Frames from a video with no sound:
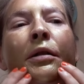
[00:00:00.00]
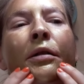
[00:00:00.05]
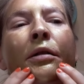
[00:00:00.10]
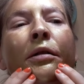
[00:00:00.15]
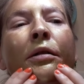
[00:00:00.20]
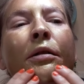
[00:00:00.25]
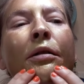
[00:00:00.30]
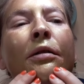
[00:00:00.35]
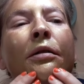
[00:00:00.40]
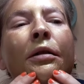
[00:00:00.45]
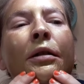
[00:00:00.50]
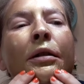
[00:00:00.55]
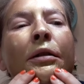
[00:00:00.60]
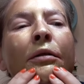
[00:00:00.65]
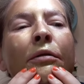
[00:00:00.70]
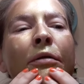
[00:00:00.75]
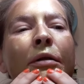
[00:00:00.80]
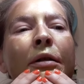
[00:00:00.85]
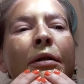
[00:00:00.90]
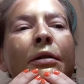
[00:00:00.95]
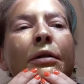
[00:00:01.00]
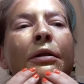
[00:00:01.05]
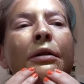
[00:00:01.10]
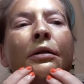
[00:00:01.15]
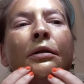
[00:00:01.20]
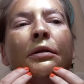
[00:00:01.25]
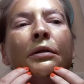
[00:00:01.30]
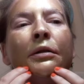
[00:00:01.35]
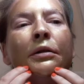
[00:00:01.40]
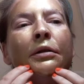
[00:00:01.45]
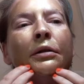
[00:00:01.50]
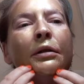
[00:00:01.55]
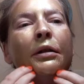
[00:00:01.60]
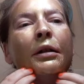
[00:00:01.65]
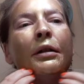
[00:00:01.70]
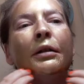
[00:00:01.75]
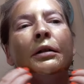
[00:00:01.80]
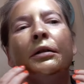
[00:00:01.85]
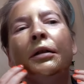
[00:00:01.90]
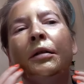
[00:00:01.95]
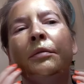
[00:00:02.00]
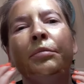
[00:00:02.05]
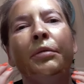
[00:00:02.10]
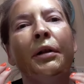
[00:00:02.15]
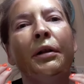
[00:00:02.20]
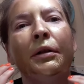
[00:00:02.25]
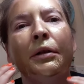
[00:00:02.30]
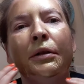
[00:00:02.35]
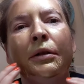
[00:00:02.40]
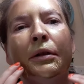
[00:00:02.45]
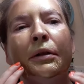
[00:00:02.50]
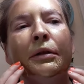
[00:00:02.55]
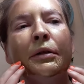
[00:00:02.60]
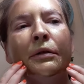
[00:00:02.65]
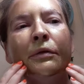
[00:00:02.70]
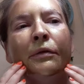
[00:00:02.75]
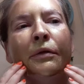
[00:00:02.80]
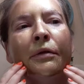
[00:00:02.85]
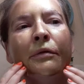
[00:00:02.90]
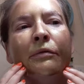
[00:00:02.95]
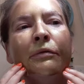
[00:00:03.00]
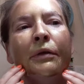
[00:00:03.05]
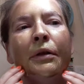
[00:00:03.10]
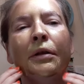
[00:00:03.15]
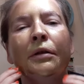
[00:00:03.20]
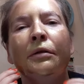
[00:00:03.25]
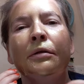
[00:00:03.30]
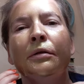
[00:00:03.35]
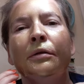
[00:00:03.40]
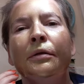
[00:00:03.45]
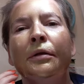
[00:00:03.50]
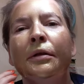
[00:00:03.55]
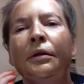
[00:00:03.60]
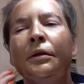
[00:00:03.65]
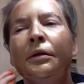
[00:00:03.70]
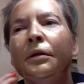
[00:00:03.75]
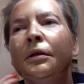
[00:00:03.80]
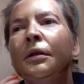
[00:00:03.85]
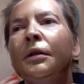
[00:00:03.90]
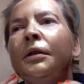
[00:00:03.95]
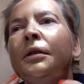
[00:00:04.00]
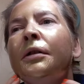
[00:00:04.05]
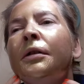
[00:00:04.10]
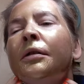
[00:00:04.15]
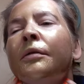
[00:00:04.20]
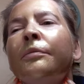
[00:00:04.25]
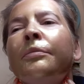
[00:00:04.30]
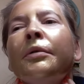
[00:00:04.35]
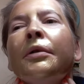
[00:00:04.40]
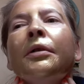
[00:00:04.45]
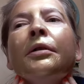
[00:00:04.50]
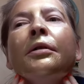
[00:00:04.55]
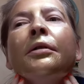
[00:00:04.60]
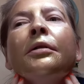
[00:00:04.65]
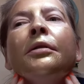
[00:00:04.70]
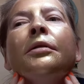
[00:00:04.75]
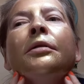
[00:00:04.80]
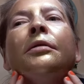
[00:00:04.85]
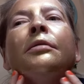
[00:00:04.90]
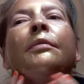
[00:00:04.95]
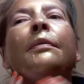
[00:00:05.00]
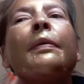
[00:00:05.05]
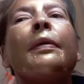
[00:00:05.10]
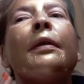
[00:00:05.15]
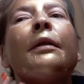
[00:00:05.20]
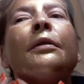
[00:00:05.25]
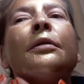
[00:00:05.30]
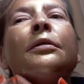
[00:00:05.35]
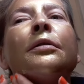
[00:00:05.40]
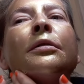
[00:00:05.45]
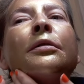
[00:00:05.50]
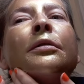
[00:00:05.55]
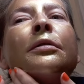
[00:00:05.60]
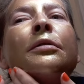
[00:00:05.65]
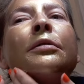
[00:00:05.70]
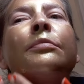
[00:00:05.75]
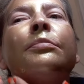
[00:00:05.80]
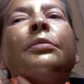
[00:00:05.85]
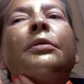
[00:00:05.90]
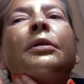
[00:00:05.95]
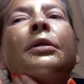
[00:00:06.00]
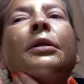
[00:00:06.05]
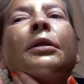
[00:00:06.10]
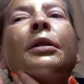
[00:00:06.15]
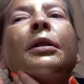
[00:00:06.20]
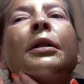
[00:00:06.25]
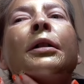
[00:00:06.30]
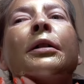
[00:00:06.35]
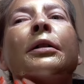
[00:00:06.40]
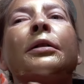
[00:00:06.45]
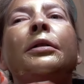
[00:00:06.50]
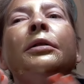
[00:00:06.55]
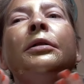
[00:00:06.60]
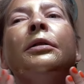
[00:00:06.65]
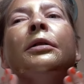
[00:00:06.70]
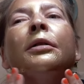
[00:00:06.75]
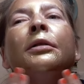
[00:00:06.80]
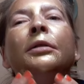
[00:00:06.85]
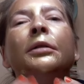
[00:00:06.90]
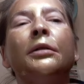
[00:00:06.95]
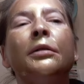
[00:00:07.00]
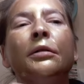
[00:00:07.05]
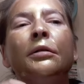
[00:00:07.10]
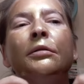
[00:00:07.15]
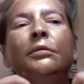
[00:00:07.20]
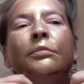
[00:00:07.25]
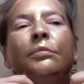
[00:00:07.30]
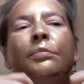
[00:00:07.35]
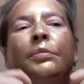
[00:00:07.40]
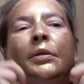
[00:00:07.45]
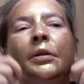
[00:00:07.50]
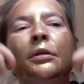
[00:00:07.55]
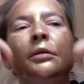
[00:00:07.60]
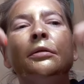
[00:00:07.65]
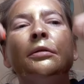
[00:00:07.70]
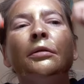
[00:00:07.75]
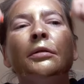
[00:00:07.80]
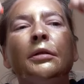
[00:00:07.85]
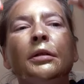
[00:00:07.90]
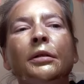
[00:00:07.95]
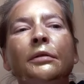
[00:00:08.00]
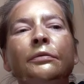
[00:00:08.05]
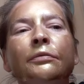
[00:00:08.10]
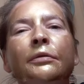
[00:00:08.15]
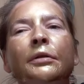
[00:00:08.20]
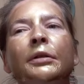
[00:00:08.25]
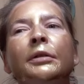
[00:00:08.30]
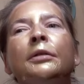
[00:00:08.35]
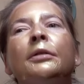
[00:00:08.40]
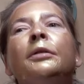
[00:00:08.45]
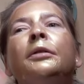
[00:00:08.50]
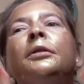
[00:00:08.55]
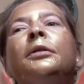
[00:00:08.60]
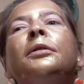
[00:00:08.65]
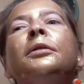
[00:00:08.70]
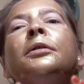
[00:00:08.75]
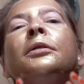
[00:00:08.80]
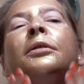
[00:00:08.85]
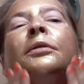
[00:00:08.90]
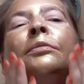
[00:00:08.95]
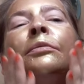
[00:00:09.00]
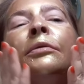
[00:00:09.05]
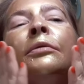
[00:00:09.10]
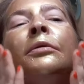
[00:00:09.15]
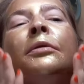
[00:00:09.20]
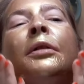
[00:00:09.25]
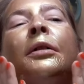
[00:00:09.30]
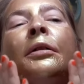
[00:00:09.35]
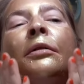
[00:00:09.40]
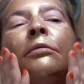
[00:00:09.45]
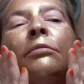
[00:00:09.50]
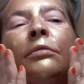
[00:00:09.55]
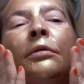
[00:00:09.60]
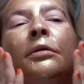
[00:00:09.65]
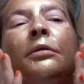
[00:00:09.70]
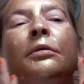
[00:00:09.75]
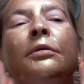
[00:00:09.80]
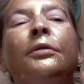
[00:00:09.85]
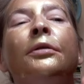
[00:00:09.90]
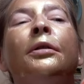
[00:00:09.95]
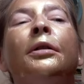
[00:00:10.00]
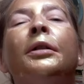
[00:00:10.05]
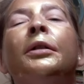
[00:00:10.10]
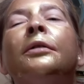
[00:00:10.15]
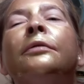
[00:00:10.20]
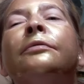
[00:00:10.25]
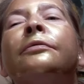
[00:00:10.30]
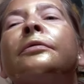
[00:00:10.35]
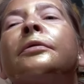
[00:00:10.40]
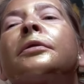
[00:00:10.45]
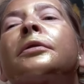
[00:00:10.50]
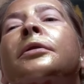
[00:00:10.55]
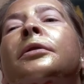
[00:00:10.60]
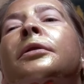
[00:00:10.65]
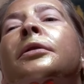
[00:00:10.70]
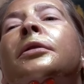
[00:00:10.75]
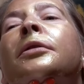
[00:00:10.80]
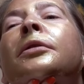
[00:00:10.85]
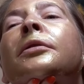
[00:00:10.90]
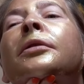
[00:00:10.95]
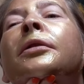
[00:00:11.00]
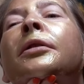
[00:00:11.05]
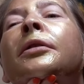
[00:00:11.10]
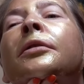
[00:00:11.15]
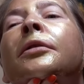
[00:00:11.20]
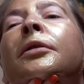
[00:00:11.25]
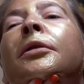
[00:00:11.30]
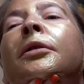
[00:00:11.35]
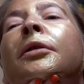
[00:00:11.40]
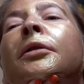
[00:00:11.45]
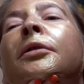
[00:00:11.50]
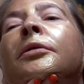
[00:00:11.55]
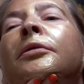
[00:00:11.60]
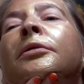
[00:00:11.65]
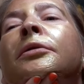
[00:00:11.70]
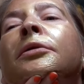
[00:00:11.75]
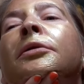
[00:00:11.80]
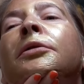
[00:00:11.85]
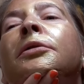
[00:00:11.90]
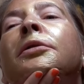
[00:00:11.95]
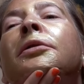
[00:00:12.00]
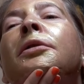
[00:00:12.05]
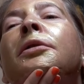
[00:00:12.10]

Like, you can't really see it in this light, and I apologize for the fan noise. But there's a little bit of catch, and you don't peel it off like this. It's more like rolled off. So here goes.